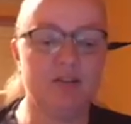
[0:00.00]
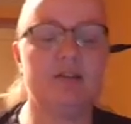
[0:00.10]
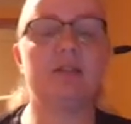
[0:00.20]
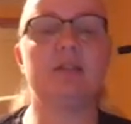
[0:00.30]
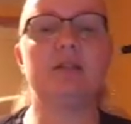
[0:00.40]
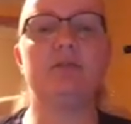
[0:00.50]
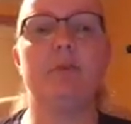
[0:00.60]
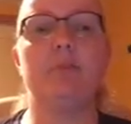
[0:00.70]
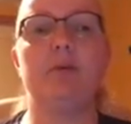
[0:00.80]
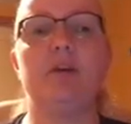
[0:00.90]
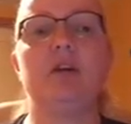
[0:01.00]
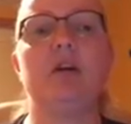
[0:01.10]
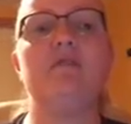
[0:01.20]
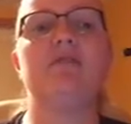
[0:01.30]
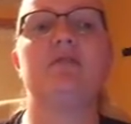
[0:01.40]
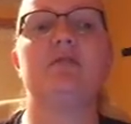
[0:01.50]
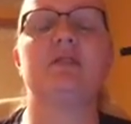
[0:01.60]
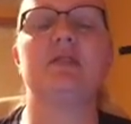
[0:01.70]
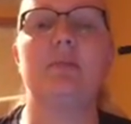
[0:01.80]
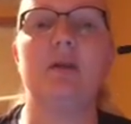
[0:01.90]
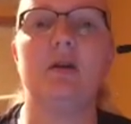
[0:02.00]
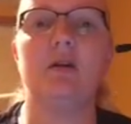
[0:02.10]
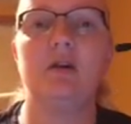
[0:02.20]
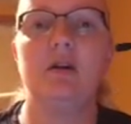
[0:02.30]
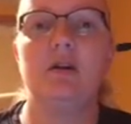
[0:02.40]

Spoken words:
this is from a body confidence seminar